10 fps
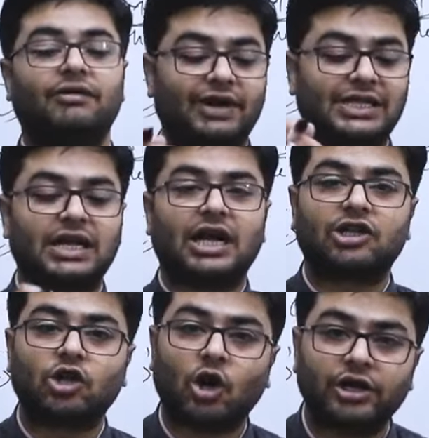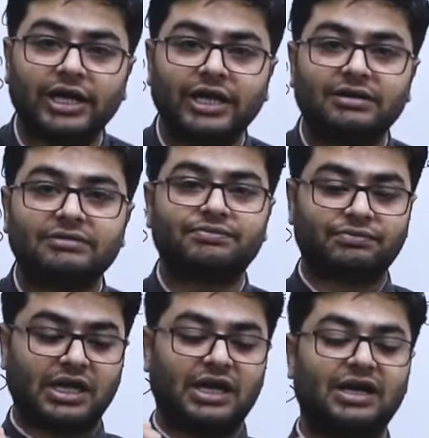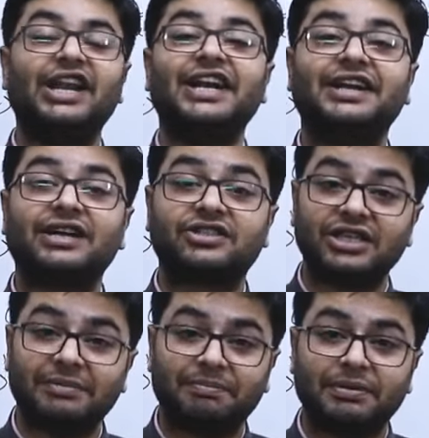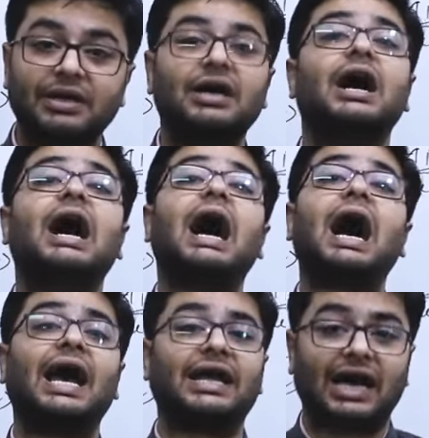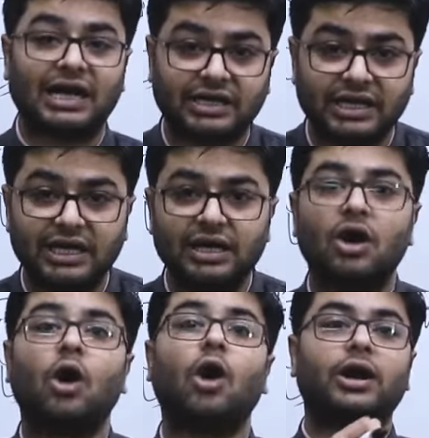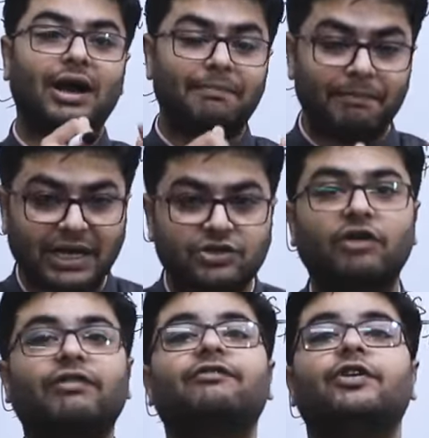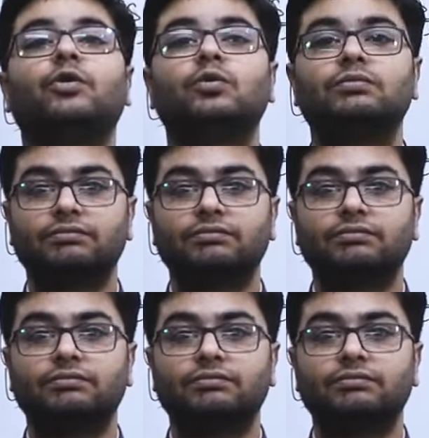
whether authority, leadership, hierarchy, or a mix of a few,